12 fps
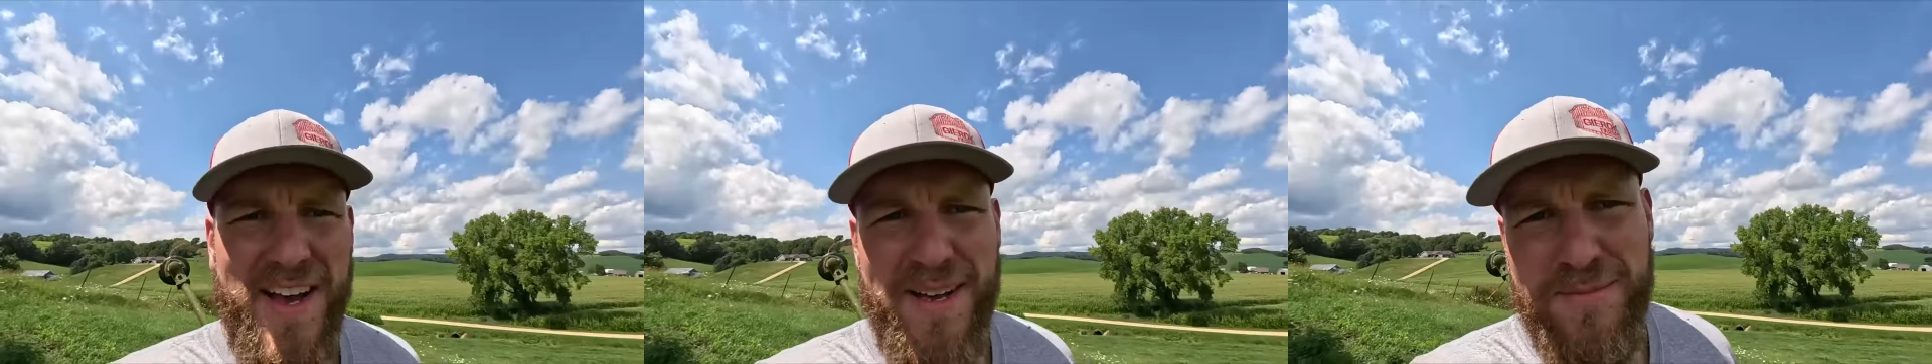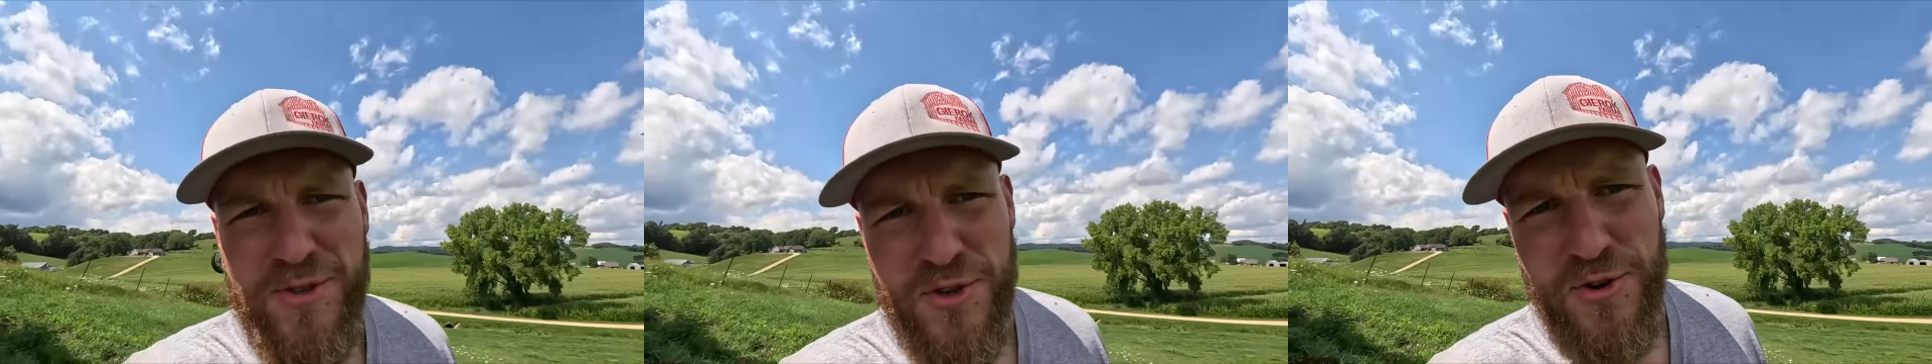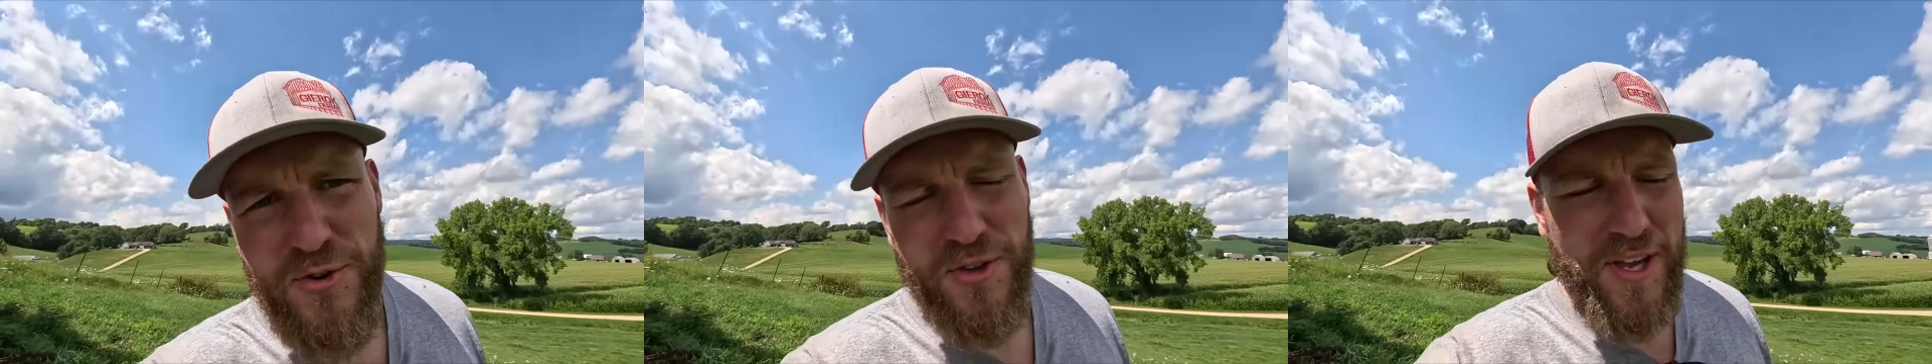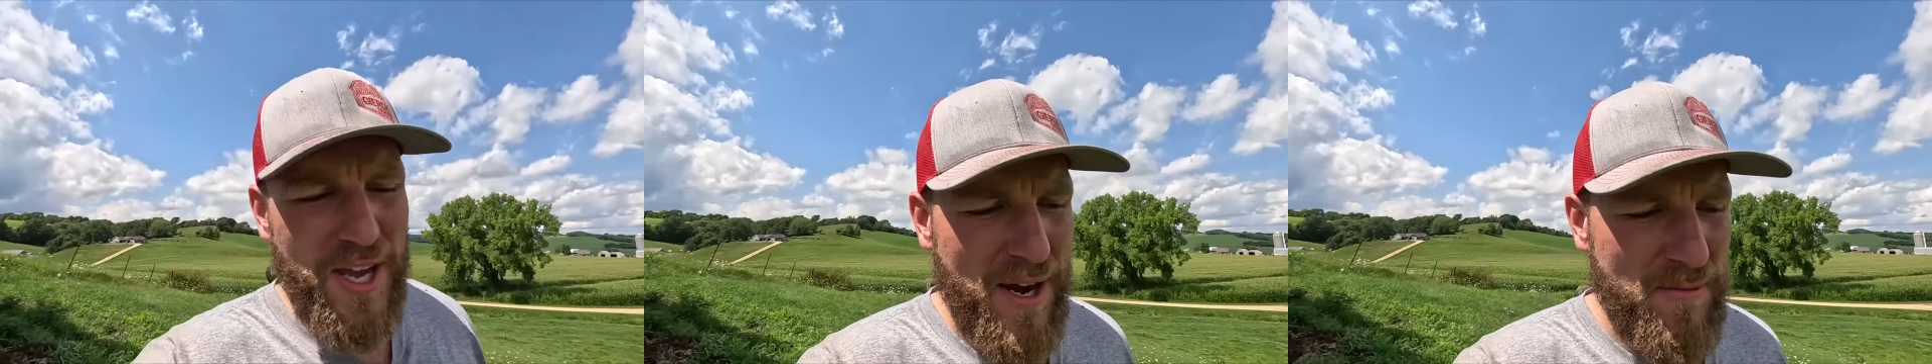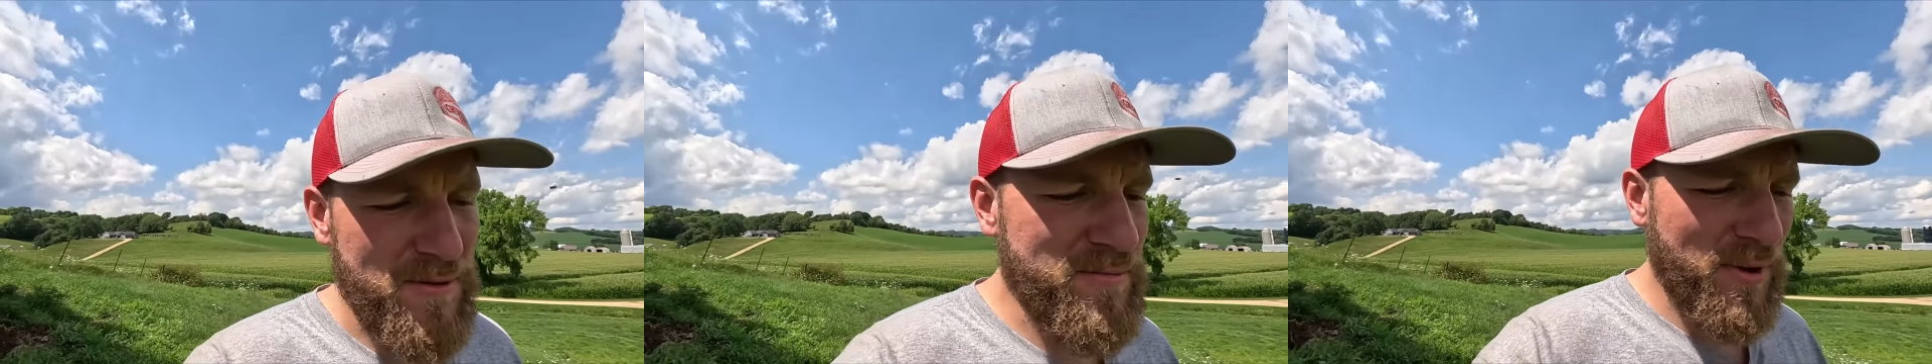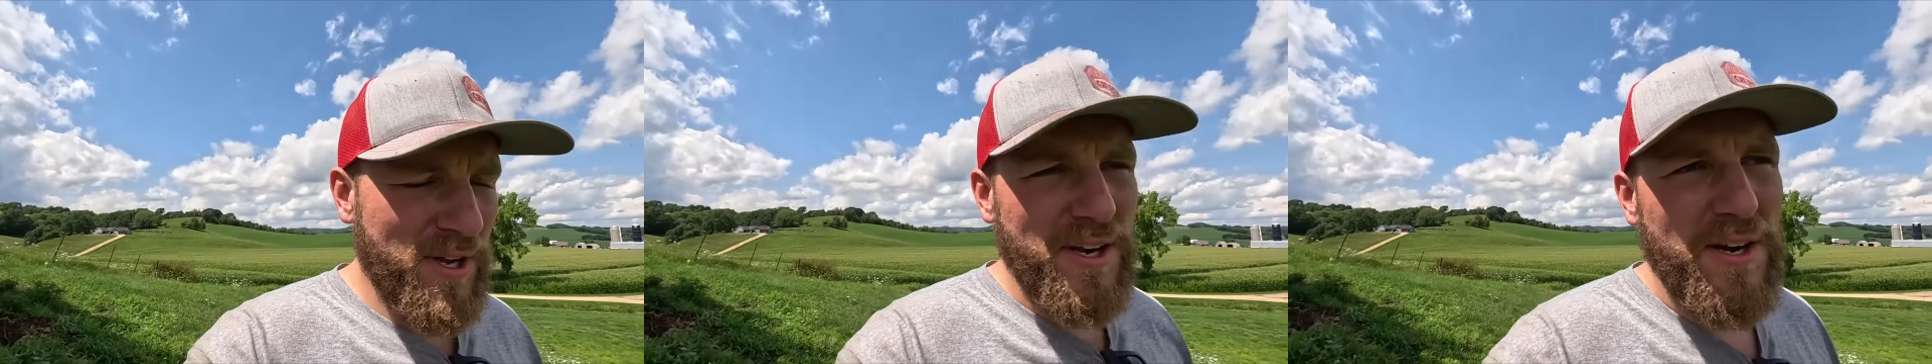I am sure the camera's
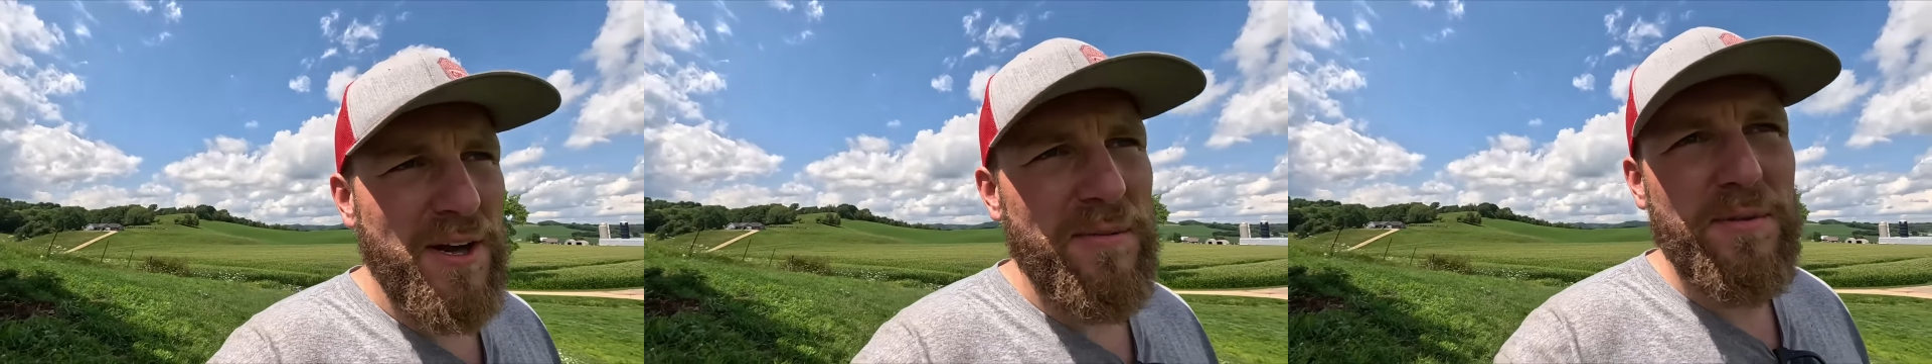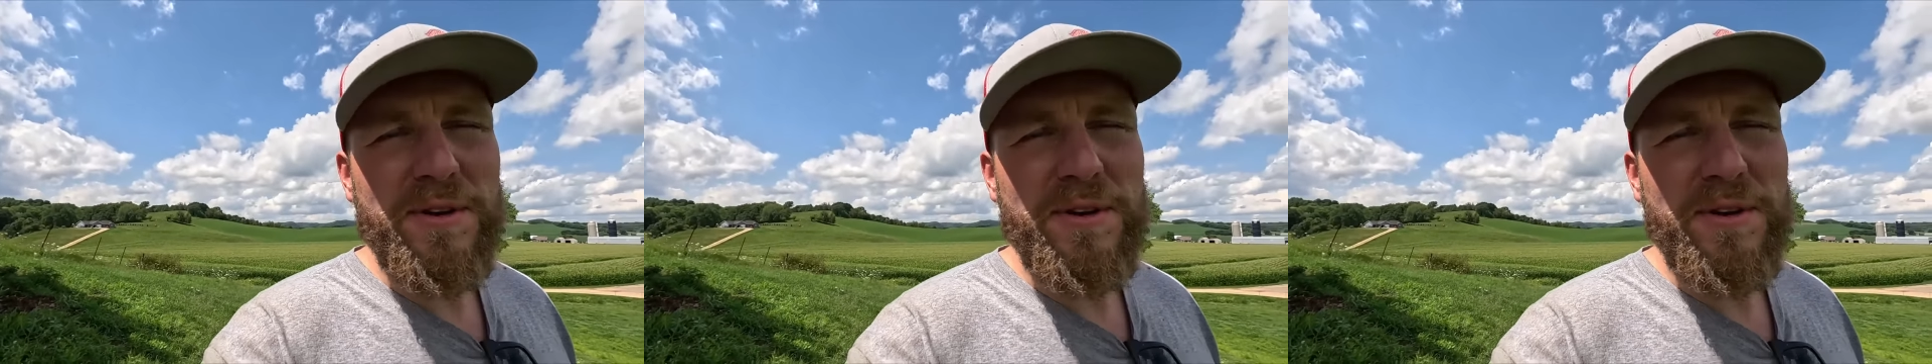picking it up.